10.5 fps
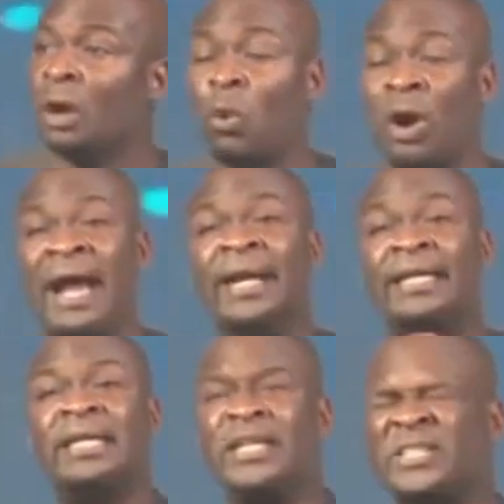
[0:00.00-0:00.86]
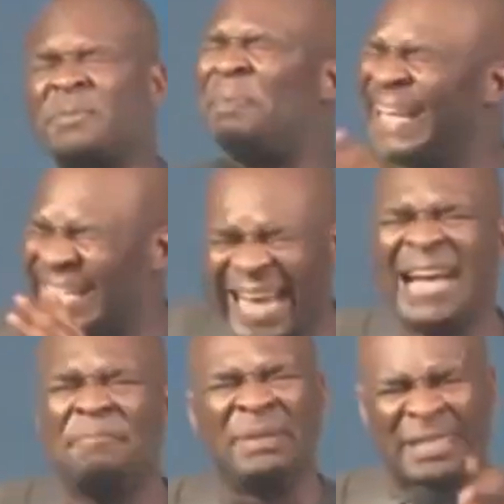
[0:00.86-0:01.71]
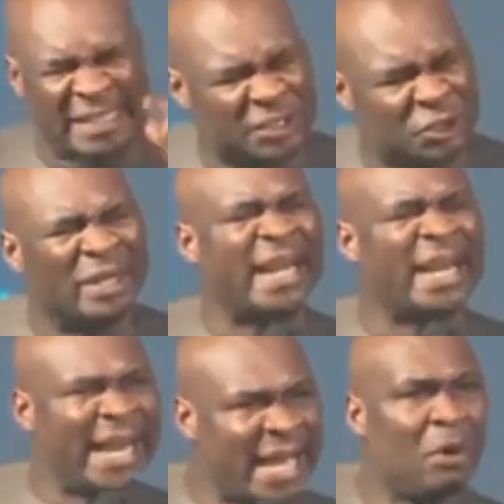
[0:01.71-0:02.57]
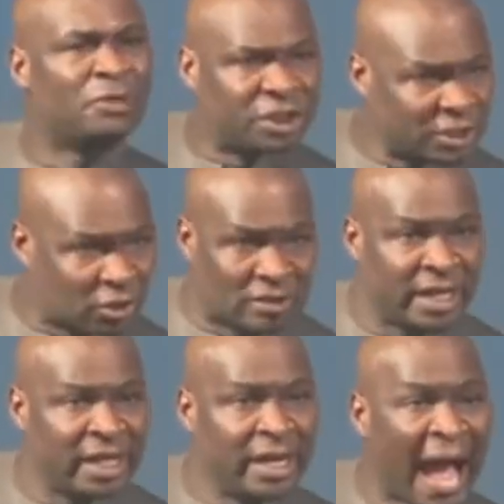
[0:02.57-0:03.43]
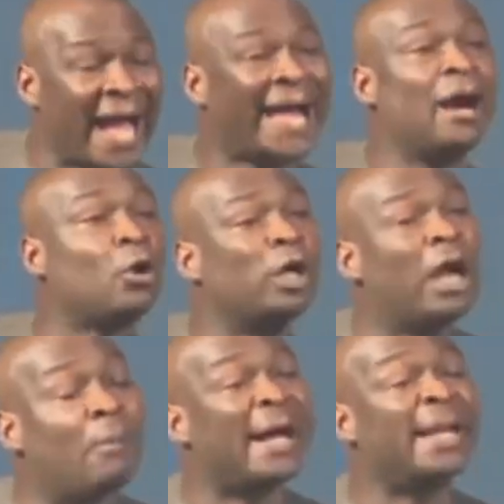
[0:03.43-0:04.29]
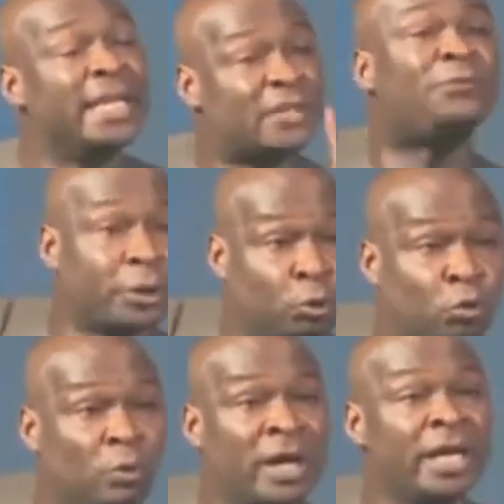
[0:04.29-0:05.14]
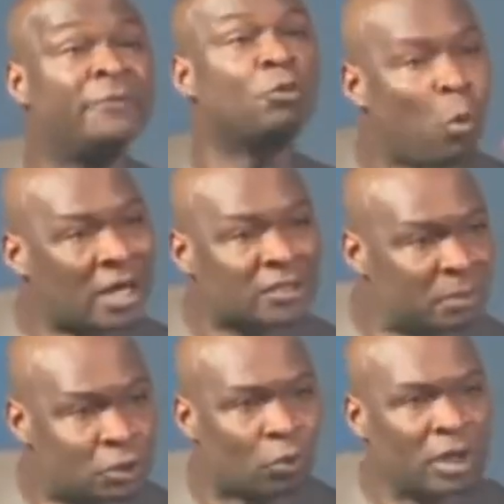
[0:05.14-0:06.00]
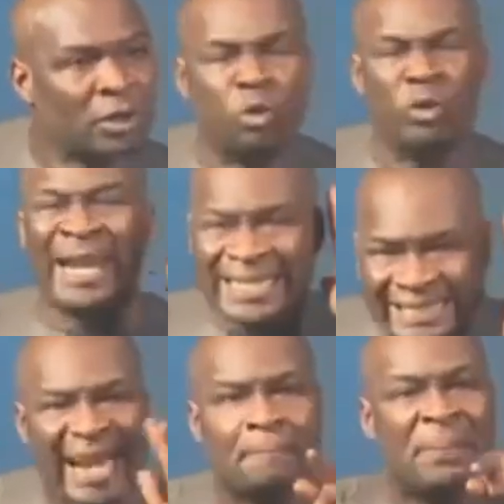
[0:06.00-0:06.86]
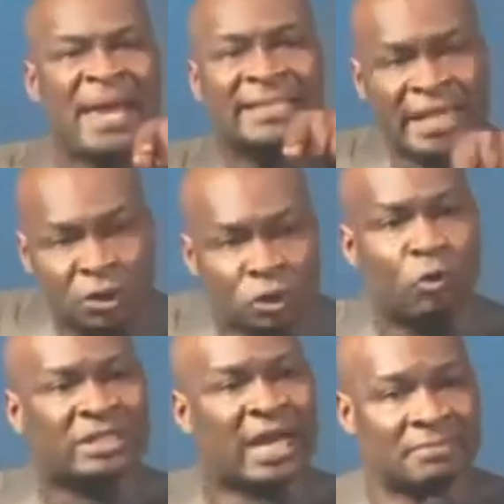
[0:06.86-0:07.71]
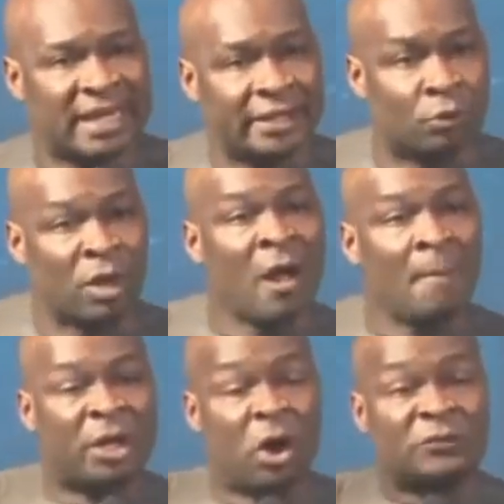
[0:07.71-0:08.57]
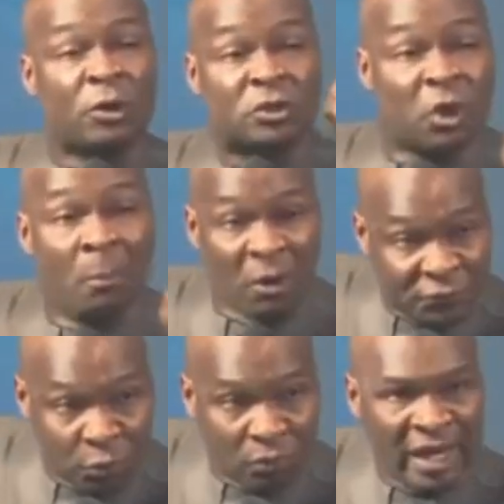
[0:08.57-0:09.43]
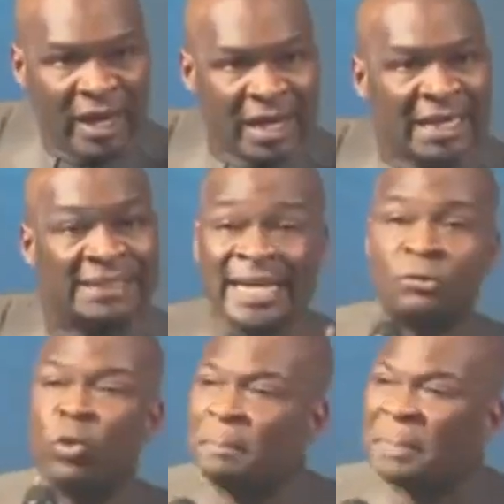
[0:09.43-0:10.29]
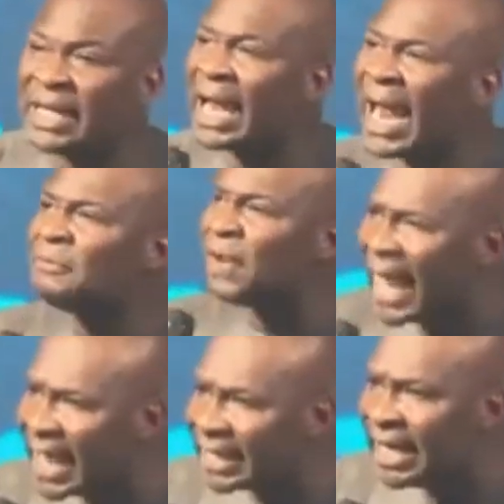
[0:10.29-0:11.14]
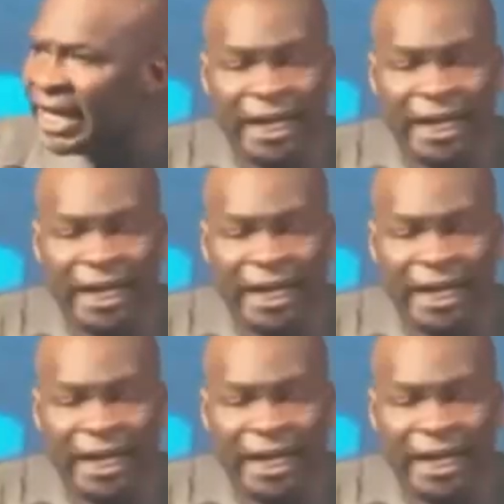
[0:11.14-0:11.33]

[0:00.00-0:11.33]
What are the keys? Please, I beseech you in the name of Jesus. I can go down my knees for you if you want me to listen and pay attention to what I'm telling you. Because for some of you, this will be the lifeline.